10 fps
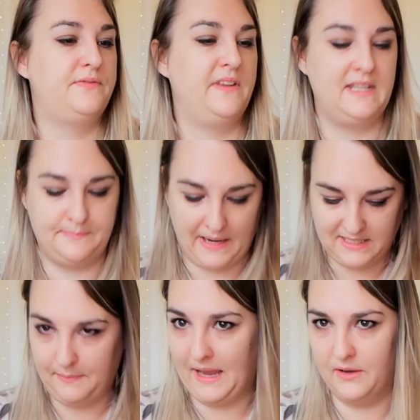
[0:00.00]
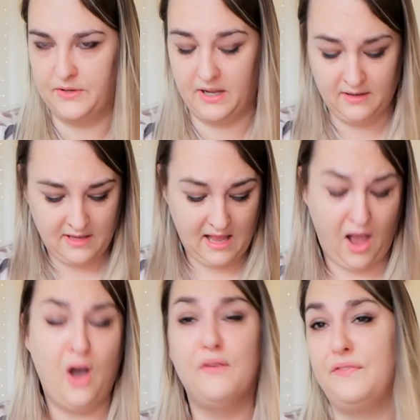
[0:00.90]
Fizzy bath powder.
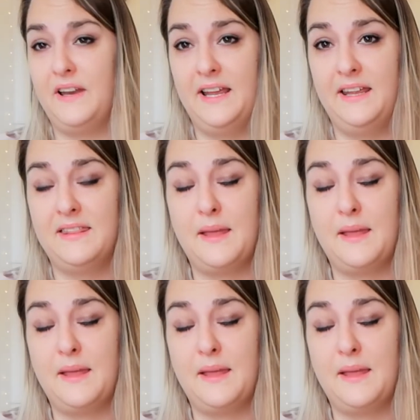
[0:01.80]
Hopefully,